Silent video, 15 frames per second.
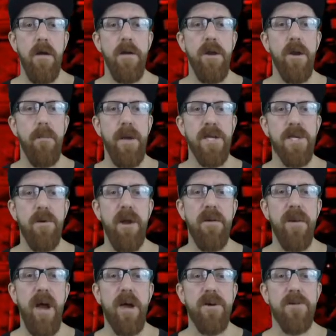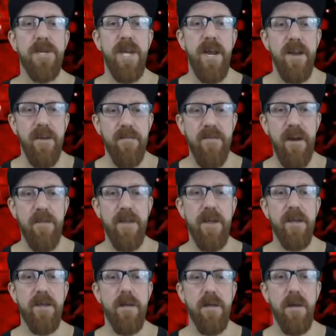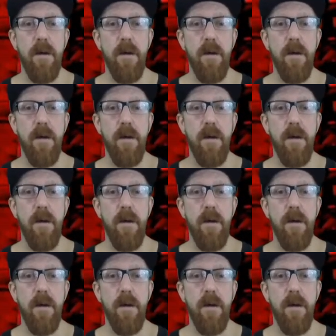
you know, based around Doctor Satan, and finally